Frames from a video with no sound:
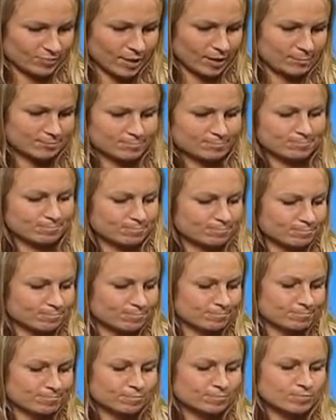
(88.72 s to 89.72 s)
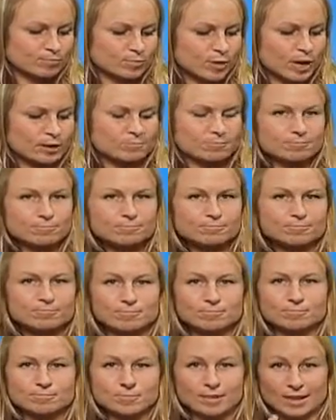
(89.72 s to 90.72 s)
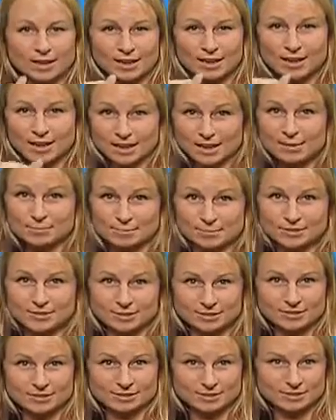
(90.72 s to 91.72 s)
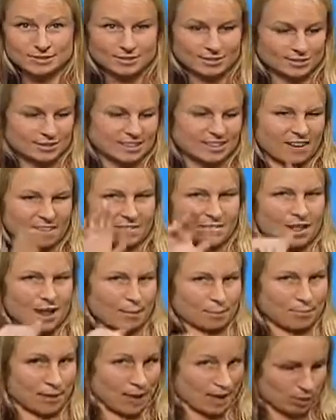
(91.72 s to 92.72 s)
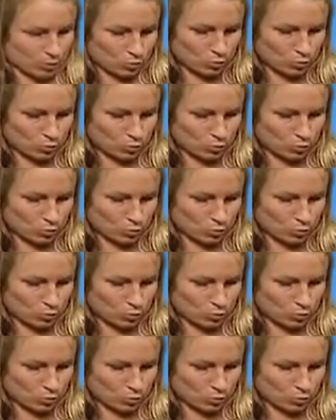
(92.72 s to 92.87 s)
Now, if I want to make that app on my home screen,